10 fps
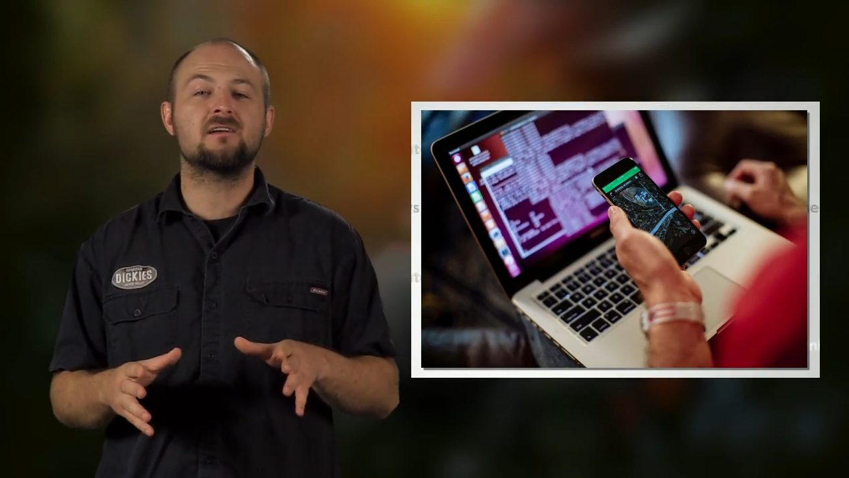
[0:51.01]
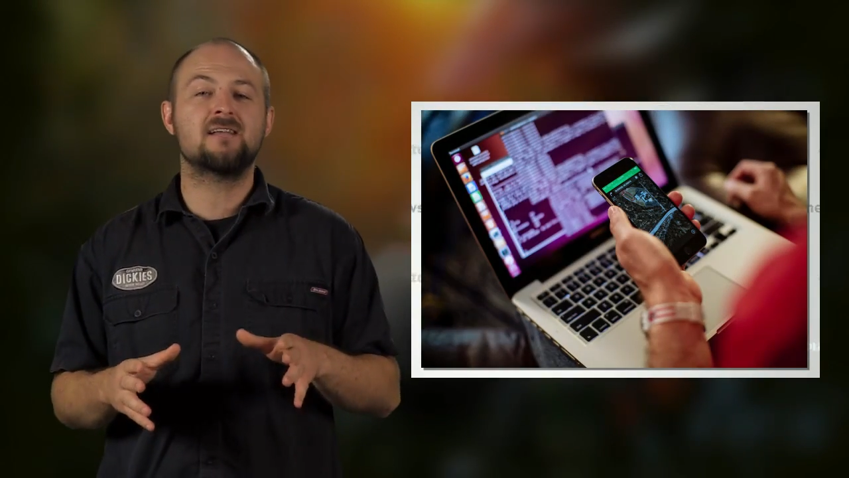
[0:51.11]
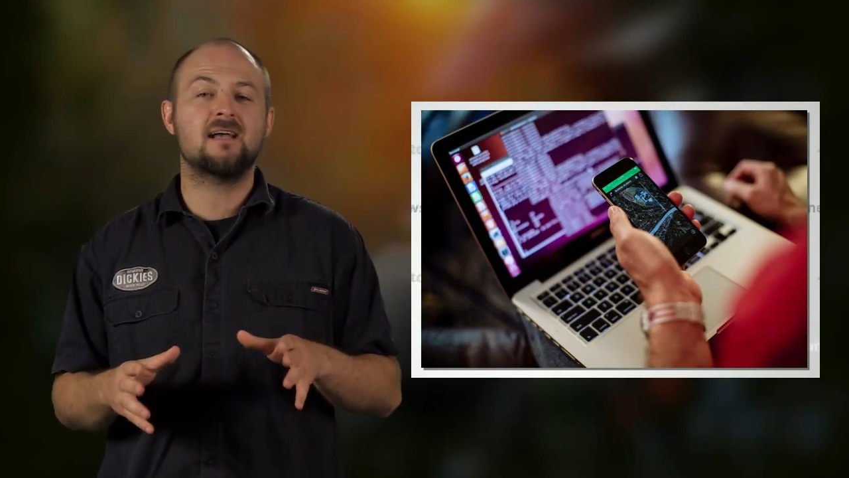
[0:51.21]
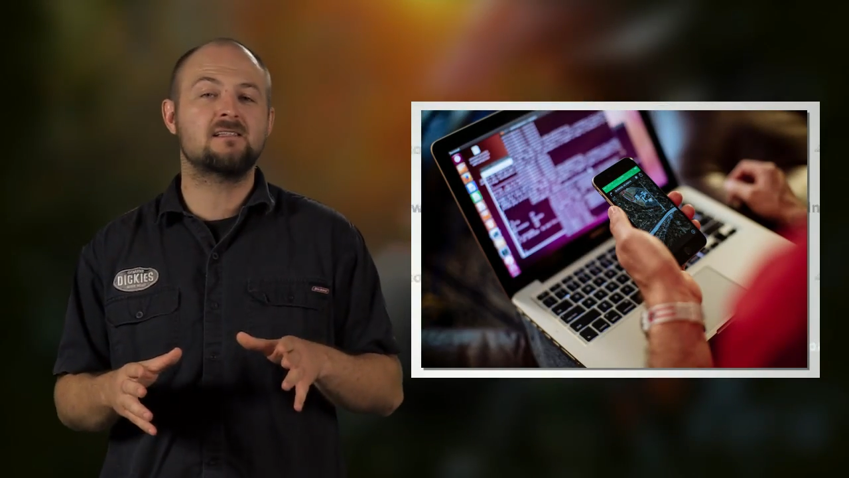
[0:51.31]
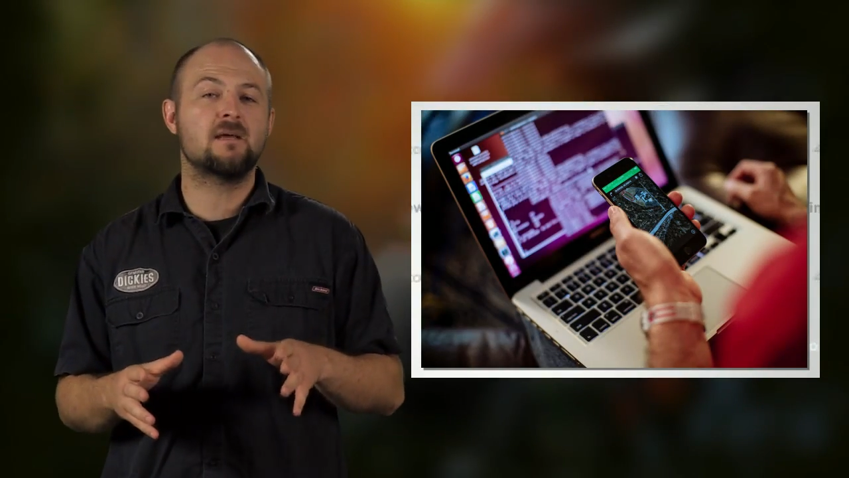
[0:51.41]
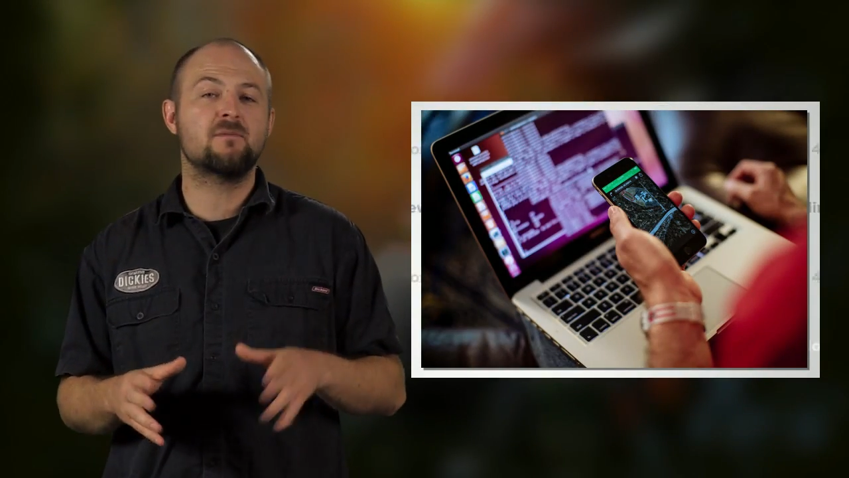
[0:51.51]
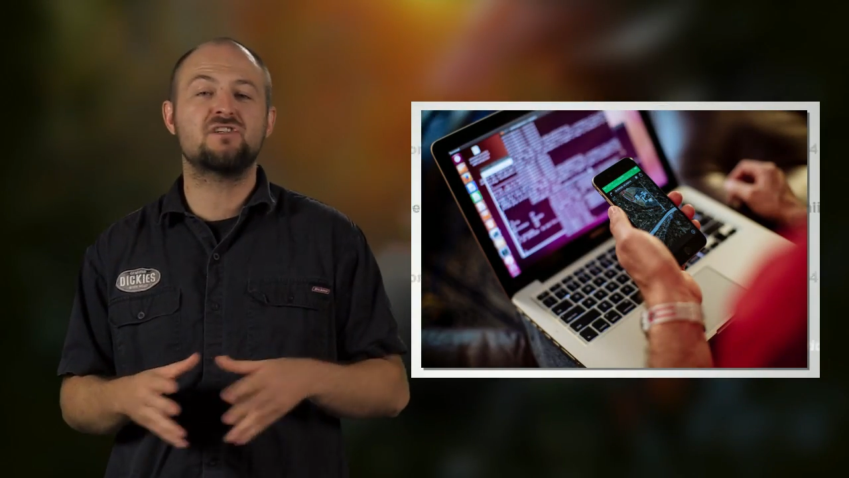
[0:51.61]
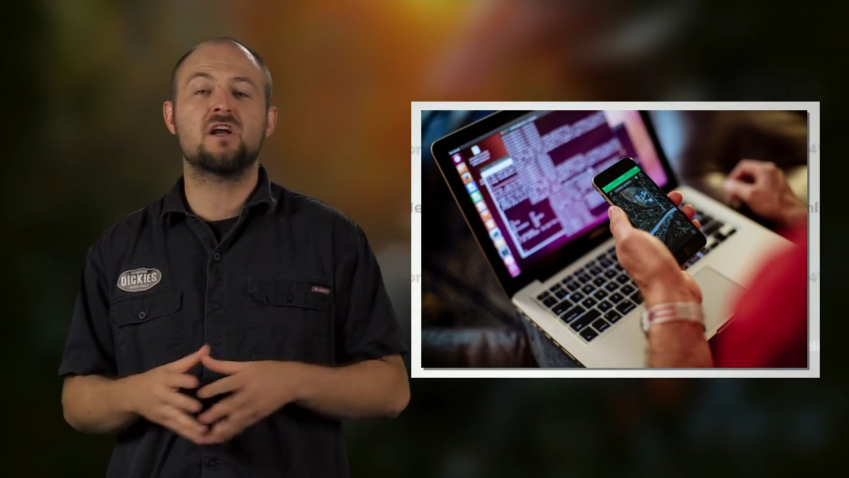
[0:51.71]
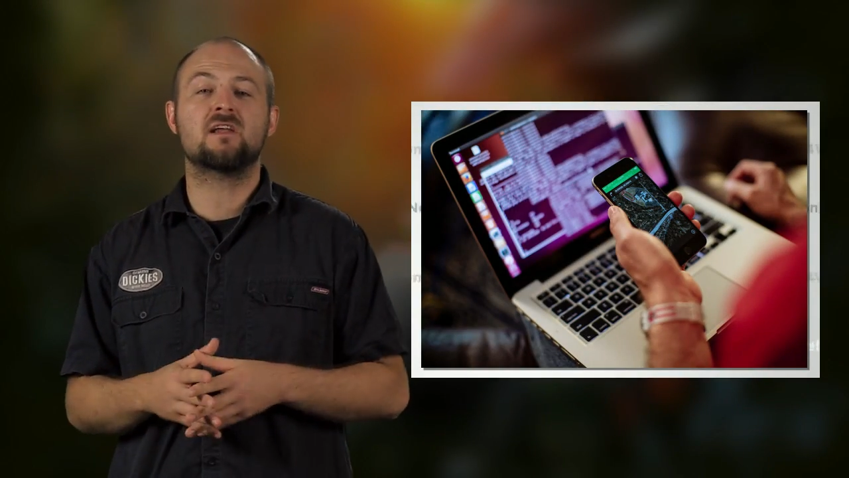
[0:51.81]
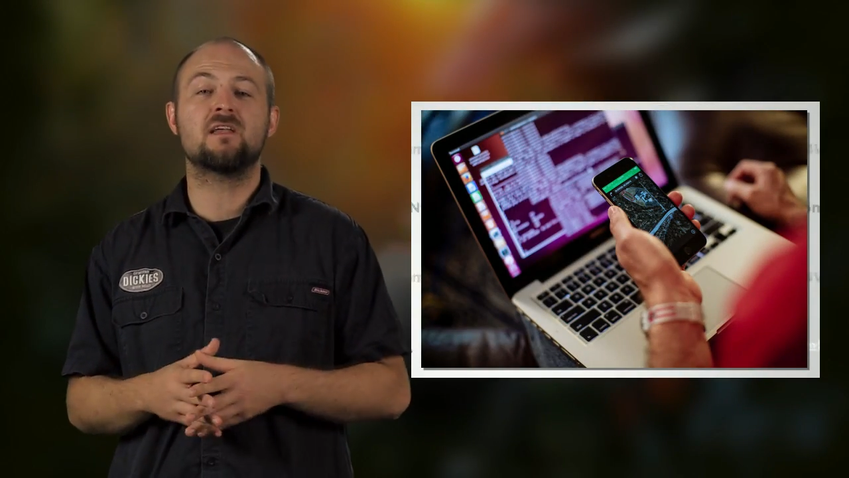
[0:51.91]
their test dummy
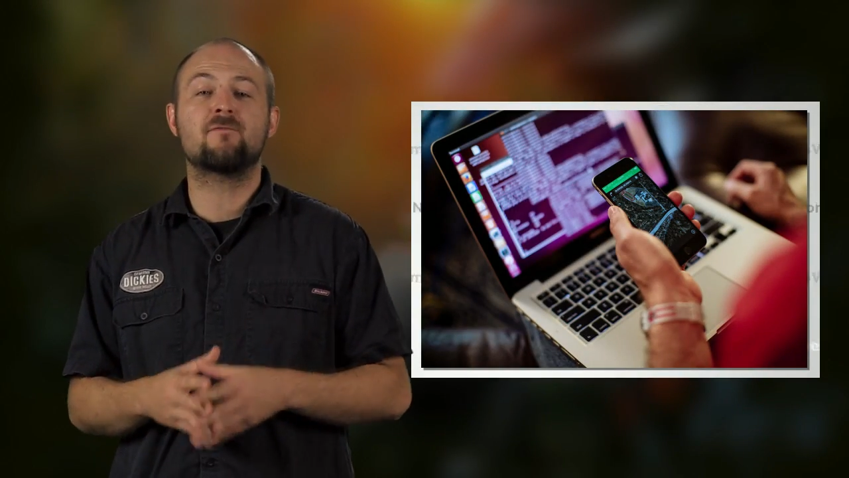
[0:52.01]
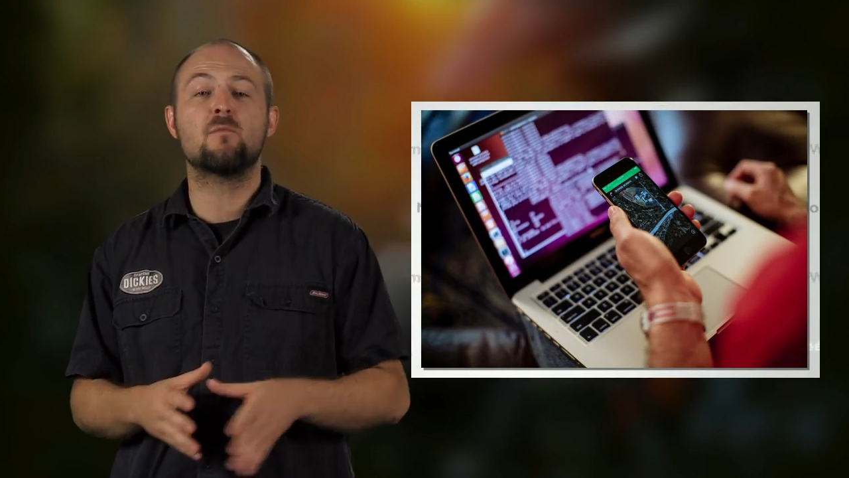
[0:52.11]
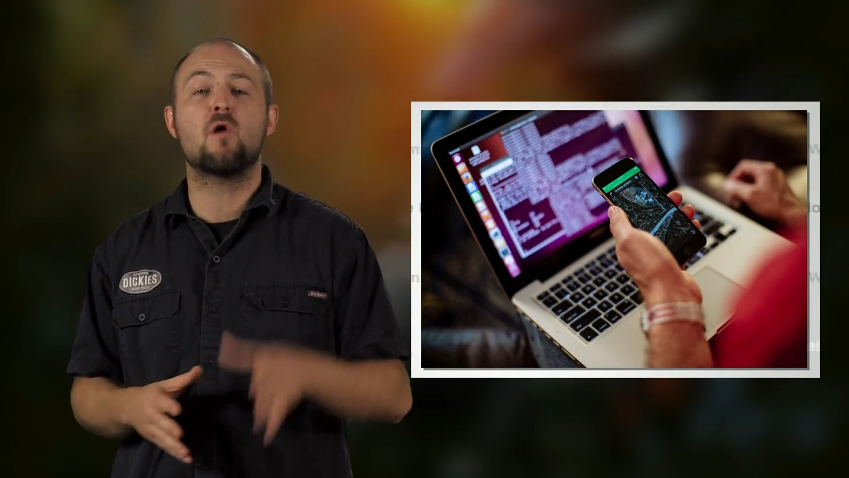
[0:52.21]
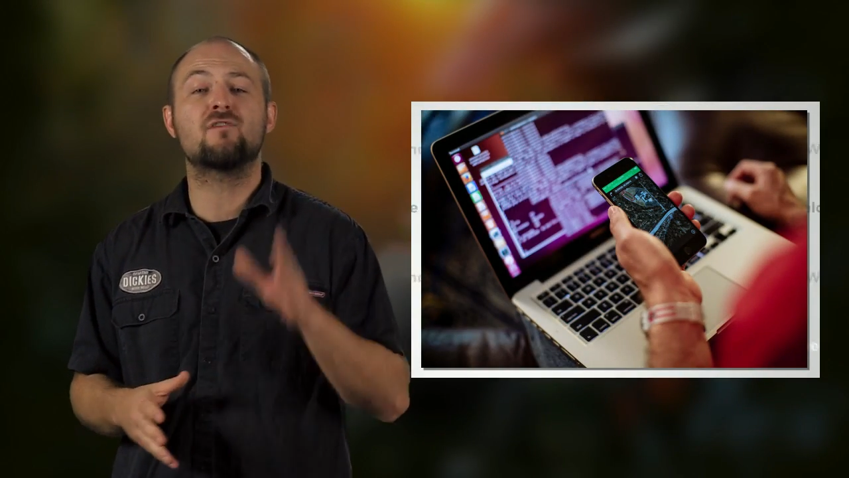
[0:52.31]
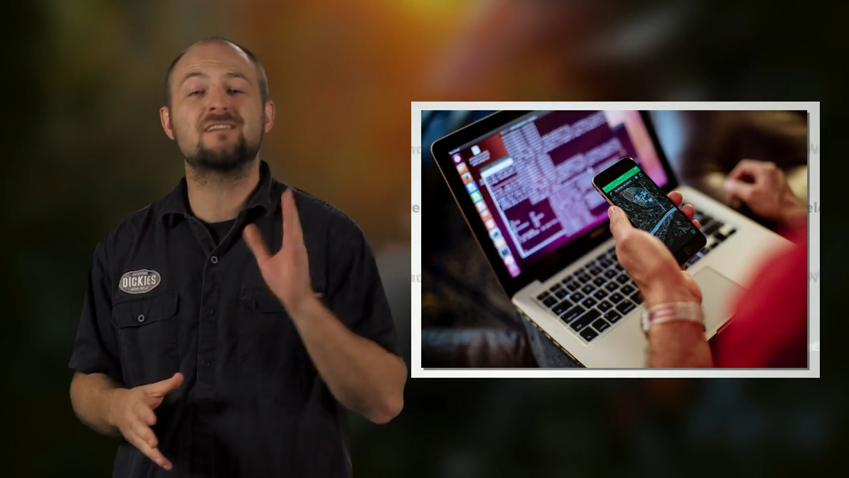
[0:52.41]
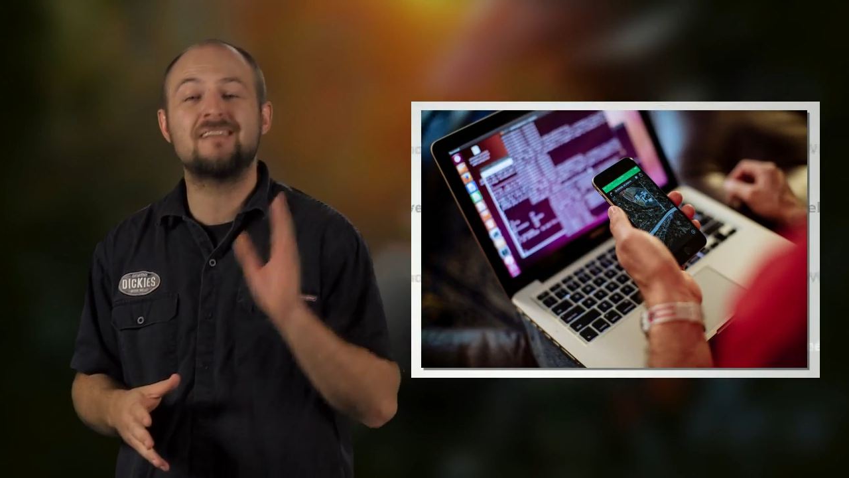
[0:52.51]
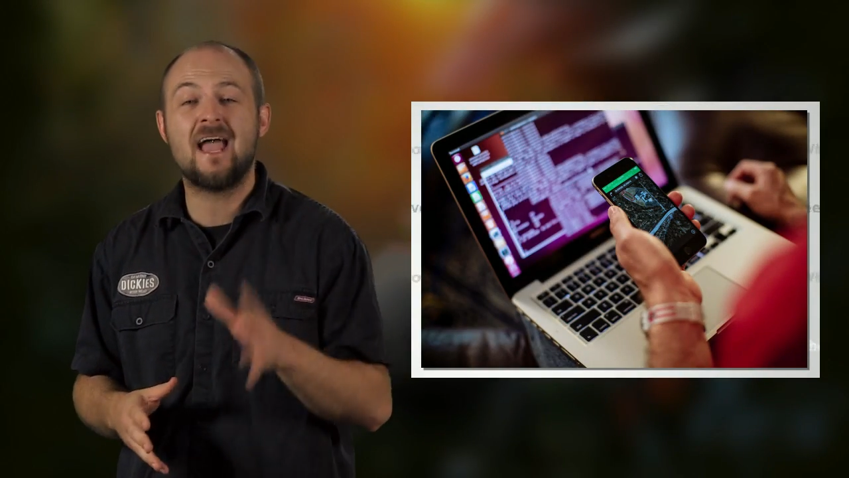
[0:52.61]
Cherokee from over